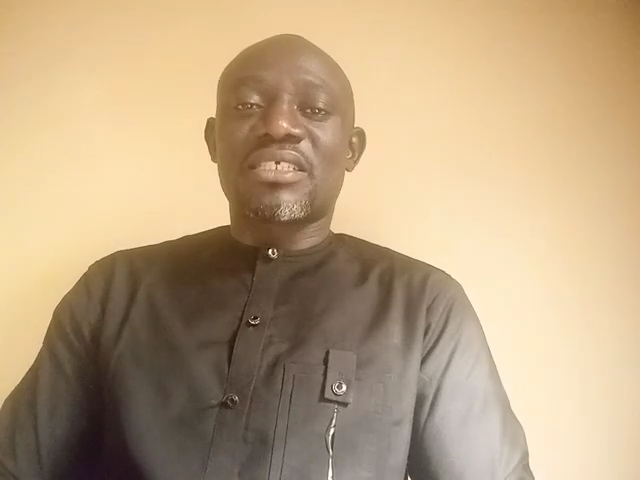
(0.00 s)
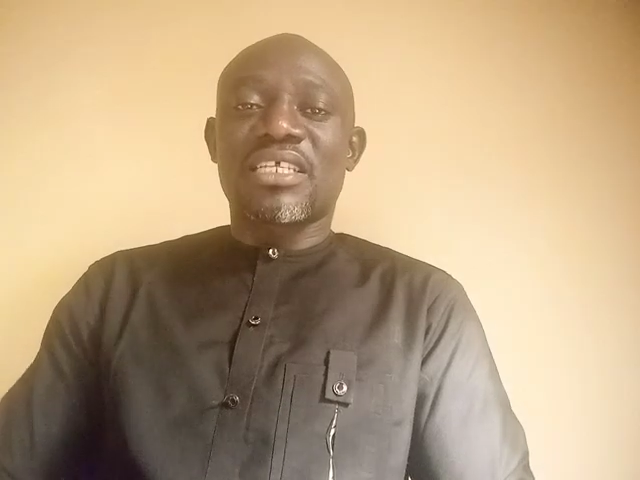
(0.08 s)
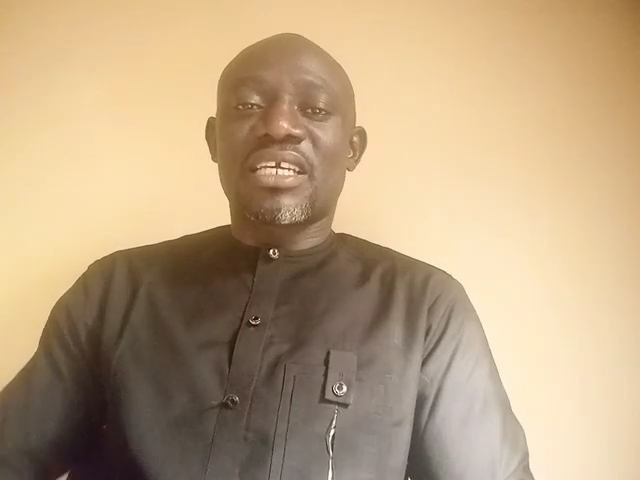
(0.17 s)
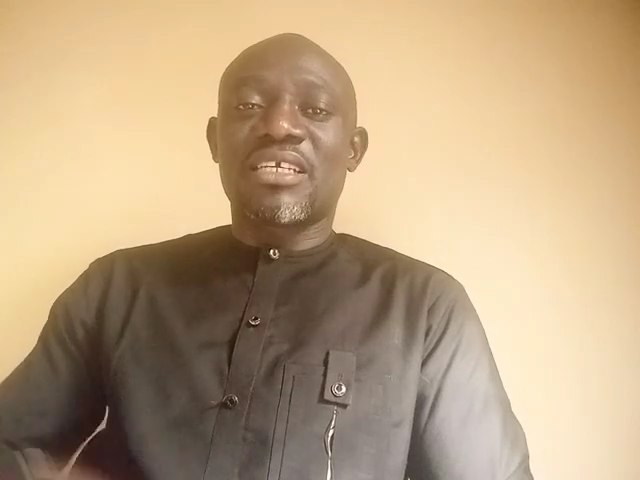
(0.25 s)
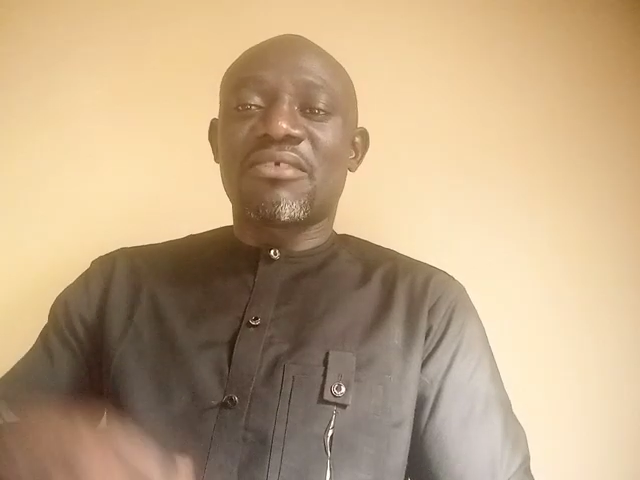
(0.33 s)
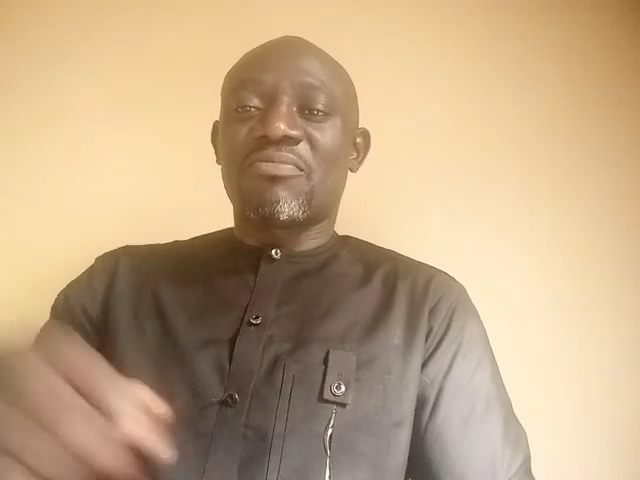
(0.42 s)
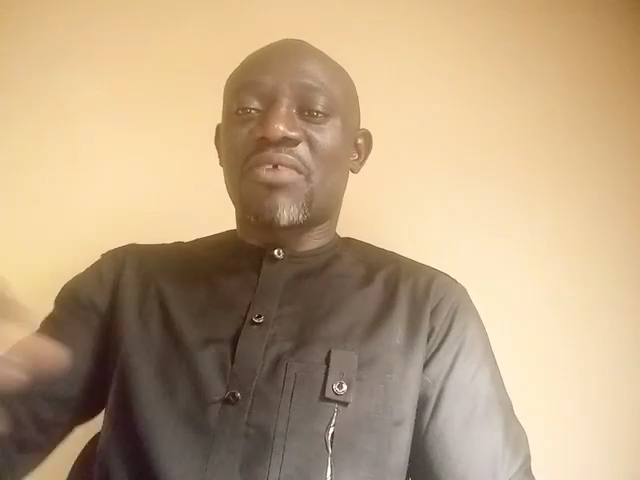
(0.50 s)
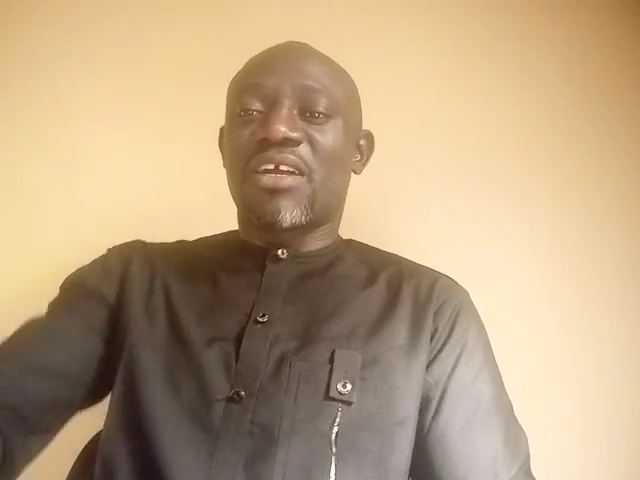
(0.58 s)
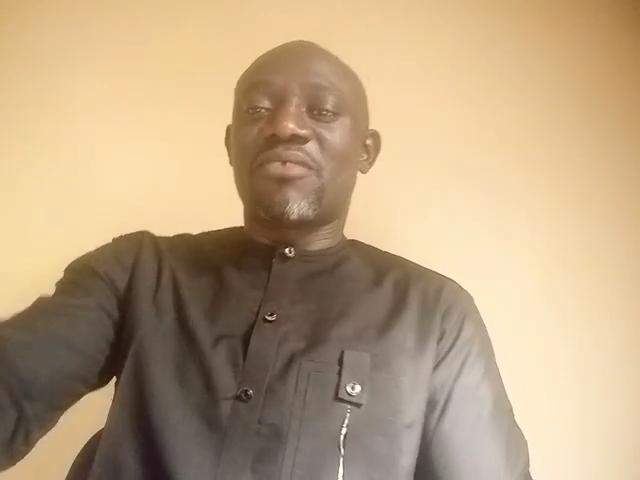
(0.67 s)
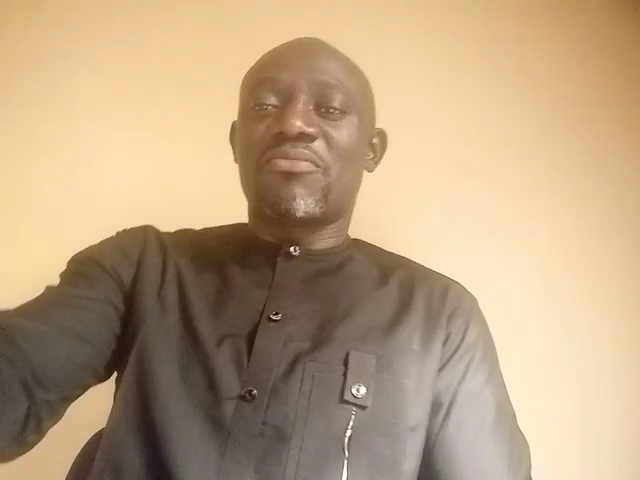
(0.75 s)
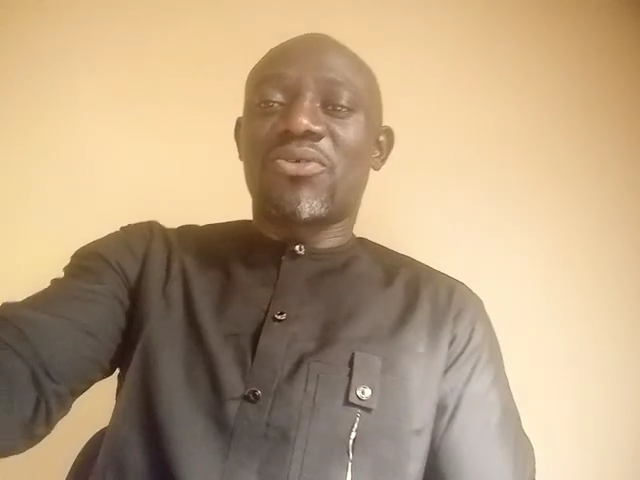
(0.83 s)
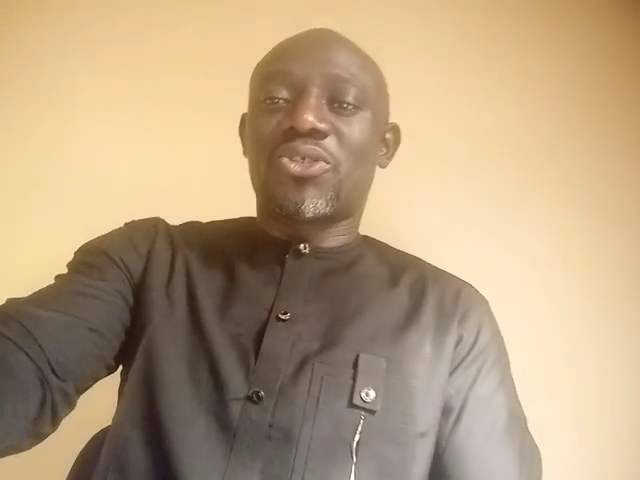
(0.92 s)
Thank you
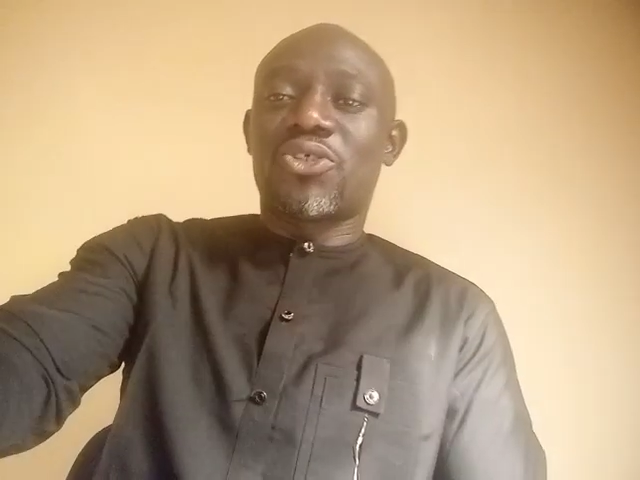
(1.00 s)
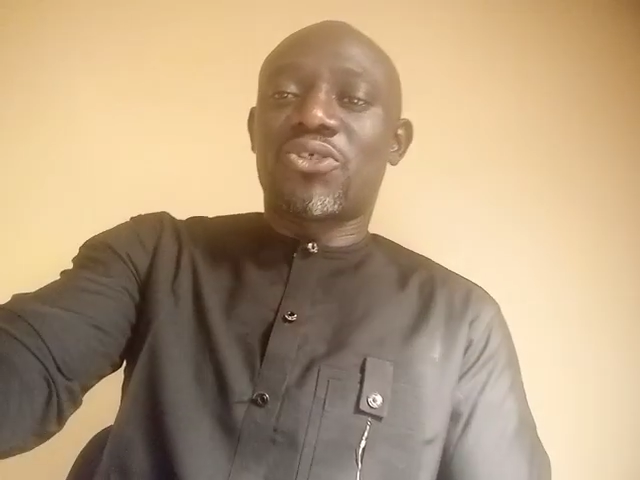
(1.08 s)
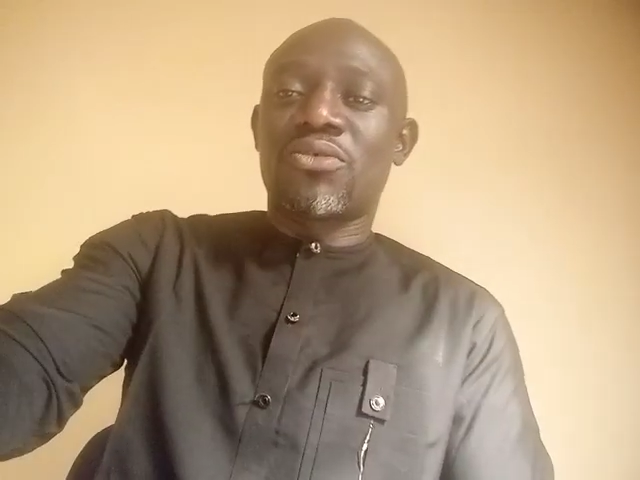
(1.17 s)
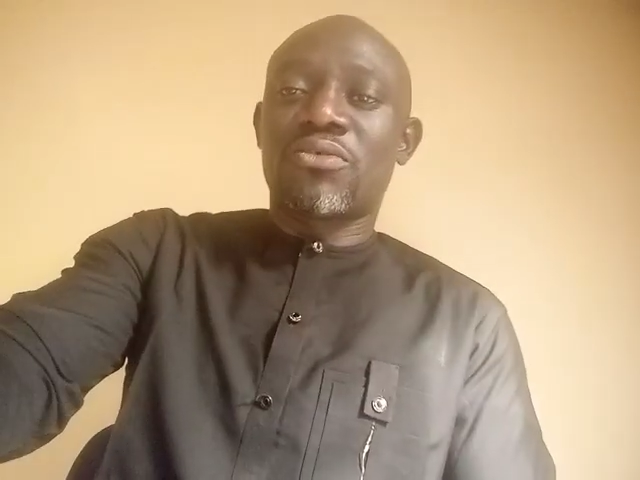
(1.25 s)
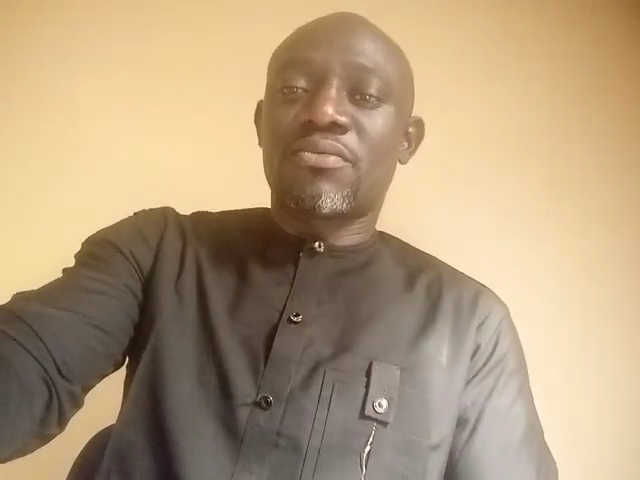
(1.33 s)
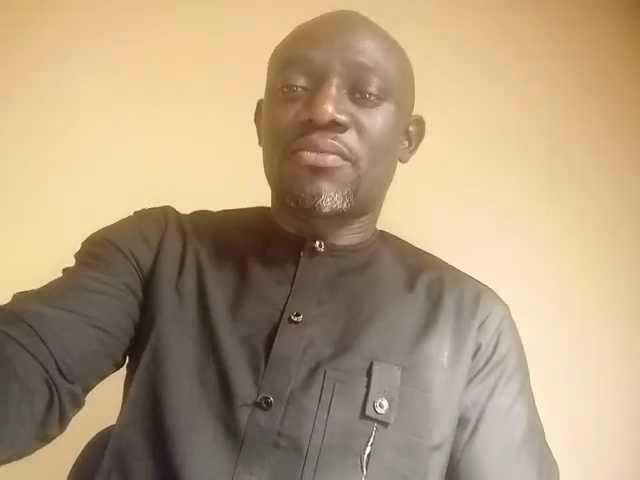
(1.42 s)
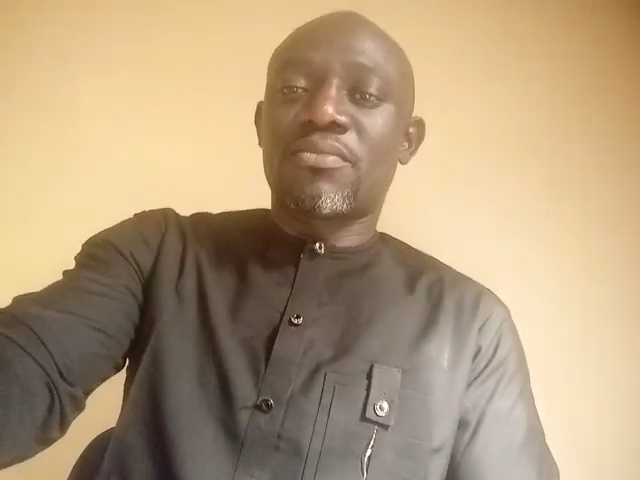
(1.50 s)
very much.